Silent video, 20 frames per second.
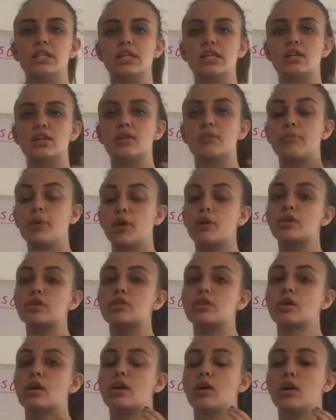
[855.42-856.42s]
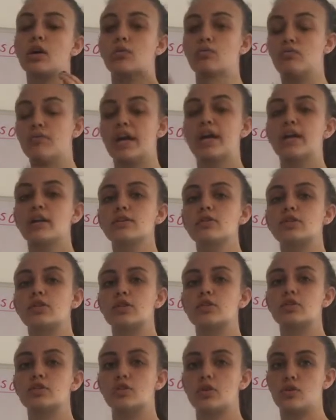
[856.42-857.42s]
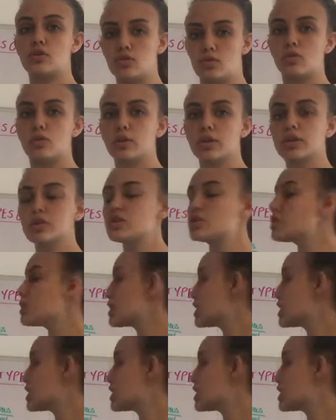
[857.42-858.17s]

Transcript: the components are arranged in a certain order, so